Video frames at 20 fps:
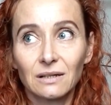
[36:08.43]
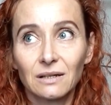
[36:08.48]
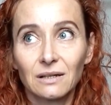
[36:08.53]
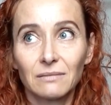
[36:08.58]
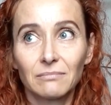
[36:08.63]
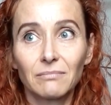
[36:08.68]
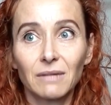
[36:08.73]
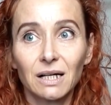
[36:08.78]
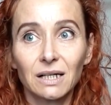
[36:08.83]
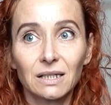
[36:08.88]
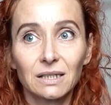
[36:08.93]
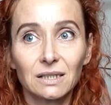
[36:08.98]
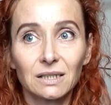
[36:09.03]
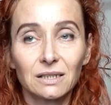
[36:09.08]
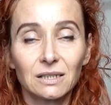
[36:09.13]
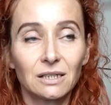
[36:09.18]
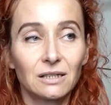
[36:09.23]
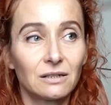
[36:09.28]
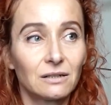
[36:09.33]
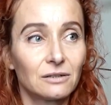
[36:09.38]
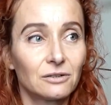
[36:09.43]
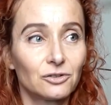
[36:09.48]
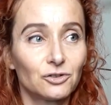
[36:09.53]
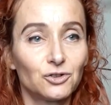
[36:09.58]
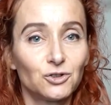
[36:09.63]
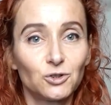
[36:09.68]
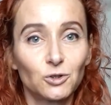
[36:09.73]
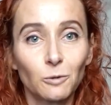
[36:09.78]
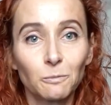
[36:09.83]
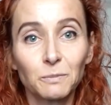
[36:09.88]
my
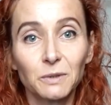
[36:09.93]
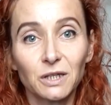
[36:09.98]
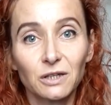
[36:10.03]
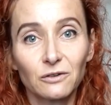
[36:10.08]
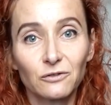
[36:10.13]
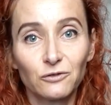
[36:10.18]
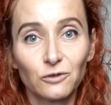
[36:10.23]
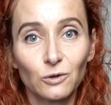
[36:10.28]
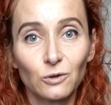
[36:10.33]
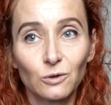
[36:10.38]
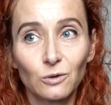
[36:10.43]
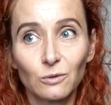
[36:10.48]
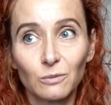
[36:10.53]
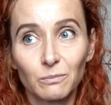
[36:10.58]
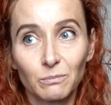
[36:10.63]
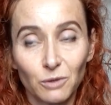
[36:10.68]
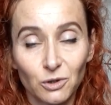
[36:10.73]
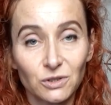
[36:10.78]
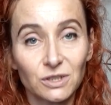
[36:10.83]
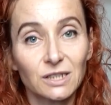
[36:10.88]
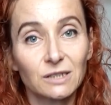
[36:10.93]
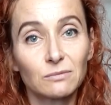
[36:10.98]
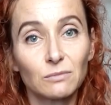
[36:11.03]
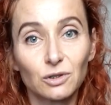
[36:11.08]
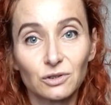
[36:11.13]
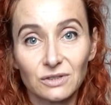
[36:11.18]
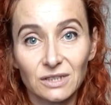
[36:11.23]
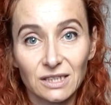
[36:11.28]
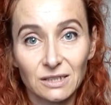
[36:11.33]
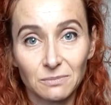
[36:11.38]
shopping for months and
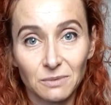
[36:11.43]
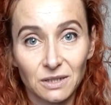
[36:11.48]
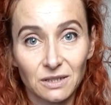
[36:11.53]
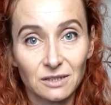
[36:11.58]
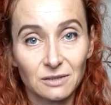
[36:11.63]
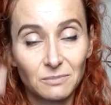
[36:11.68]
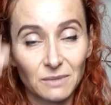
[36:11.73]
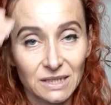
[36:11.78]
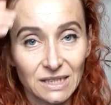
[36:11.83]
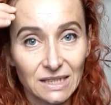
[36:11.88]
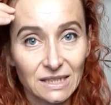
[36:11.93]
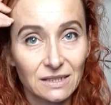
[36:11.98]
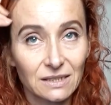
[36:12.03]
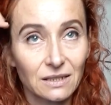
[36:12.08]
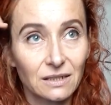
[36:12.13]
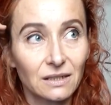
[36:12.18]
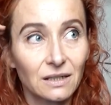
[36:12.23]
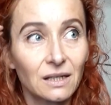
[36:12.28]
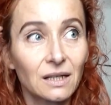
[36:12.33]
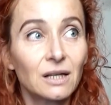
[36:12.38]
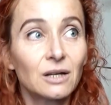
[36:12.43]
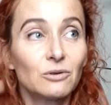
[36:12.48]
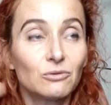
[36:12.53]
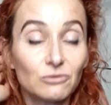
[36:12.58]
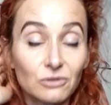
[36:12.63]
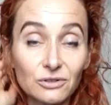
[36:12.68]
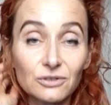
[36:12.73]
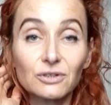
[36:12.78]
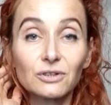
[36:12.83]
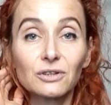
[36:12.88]
months, because my sister
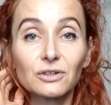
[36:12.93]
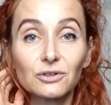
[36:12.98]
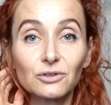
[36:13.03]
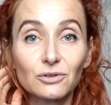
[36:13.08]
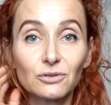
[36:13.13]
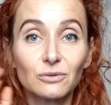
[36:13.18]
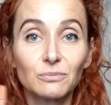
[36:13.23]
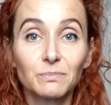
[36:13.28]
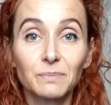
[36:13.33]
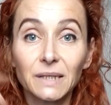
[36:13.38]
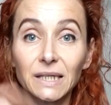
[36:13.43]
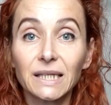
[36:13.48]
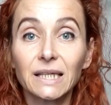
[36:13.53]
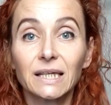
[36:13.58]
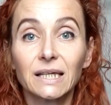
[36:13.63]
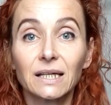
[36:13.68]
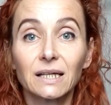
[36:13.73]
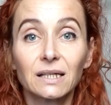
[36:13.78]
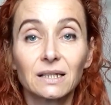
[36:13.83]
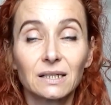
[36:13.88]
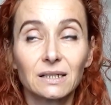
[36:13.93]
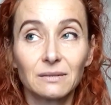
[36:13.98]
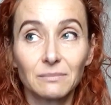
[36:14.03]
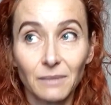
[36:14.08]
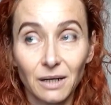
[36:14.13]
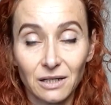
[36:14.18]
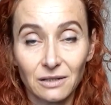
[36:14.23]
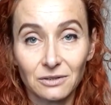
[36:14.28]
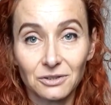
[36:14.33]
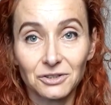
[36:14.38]
was going to be here in
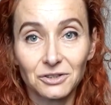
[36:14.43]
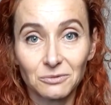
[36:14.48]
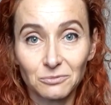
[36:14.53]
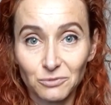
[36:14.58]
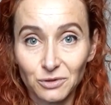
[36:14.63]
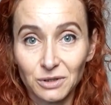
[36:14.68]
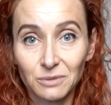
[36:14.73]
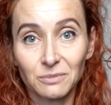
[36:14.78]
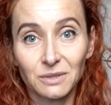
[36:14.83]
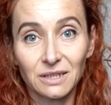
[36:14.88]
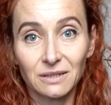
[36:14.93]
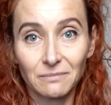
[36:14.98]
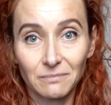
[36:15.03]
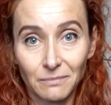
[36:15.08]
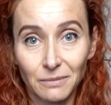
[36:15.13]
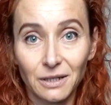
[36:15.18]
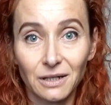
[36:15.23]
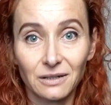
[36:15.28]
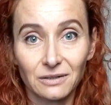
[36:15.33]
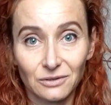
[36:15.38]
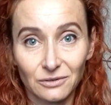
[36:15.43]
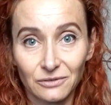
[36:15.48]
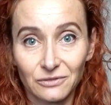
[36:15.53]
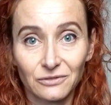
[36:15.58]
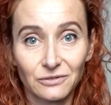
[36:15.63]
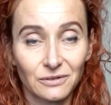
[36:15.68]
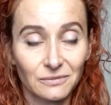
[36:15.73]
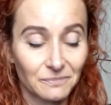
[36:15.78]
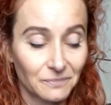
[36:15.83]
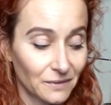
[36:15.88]
March and bring me part
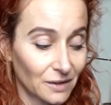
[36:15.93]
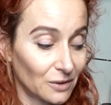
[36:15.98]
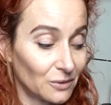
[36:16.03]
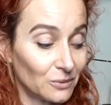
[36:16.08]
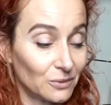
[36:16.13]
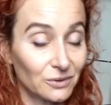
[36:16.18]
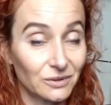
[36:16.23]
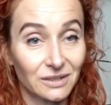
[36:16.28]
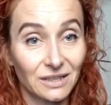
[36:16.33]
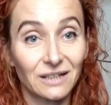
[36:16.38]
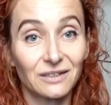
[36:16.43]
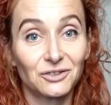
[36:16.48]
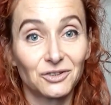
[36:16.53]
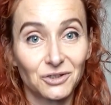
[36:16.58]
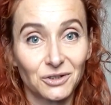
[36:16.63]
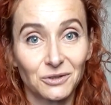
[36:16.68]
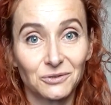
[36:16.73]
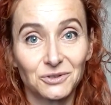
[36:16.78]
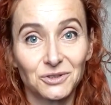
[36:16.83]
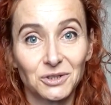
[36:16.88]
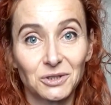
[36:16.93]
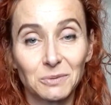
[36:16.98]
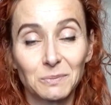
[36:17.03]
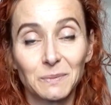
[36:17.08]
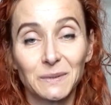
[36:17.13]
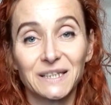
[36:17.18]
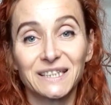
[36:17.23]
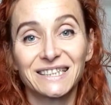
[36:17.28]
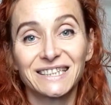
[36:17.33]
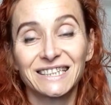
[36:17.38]
of what I showed you,
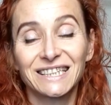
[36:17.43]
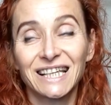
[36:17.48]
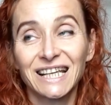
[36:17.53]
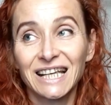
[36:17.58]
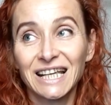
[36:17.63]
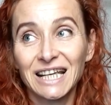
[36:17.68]
but